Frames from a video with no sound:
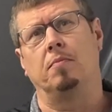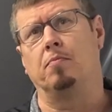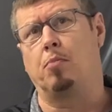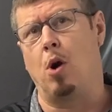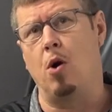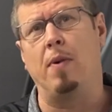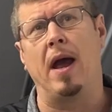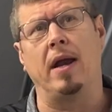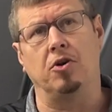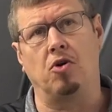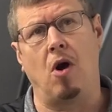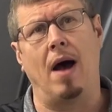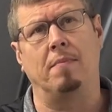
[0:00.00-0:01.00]
propane
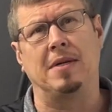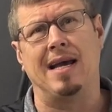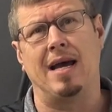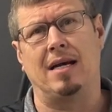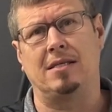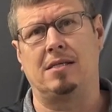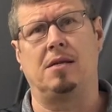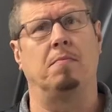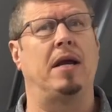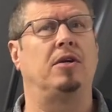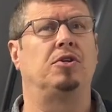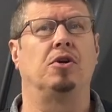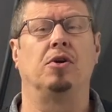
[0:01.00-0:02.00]
drop test to
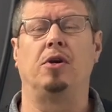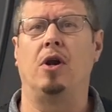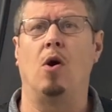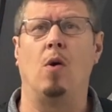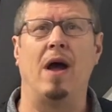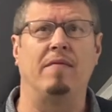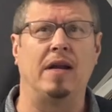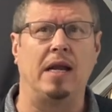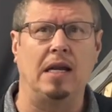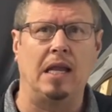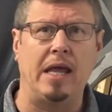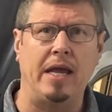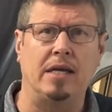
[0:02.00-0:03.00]
make sure you don't have any
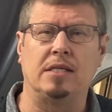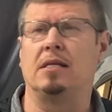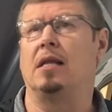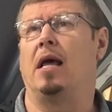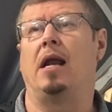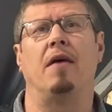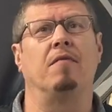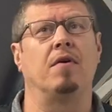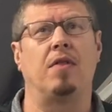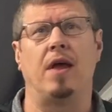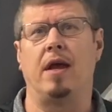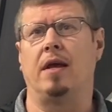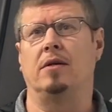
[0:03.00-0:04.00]
leaks, so that
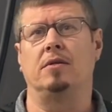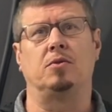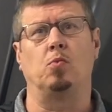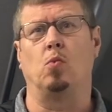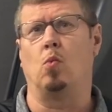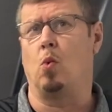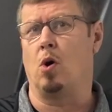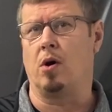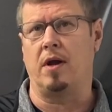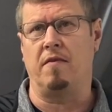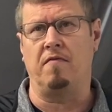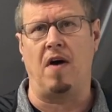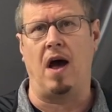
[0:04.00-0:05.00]
everything is
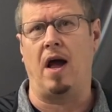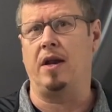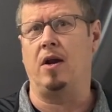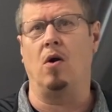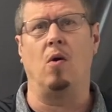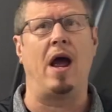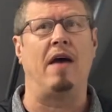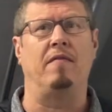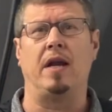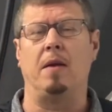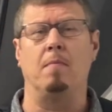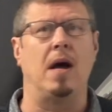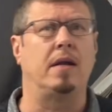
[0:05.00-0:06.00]
working fine. You don't have
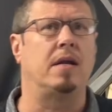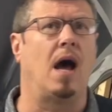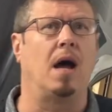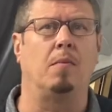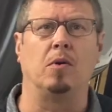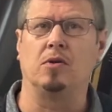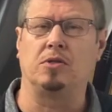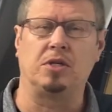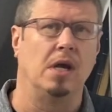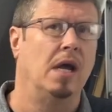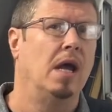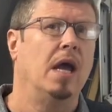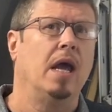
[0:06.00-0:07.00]
any mud daubers
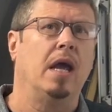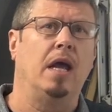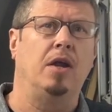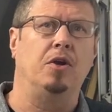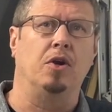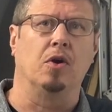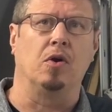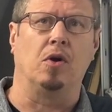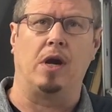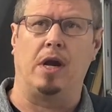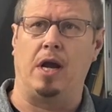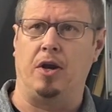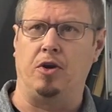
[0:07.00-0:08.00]
in your
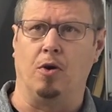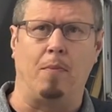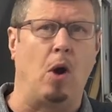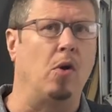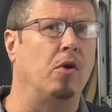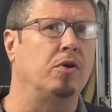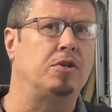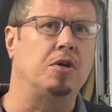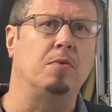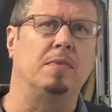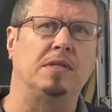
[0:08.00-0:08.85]
burner tube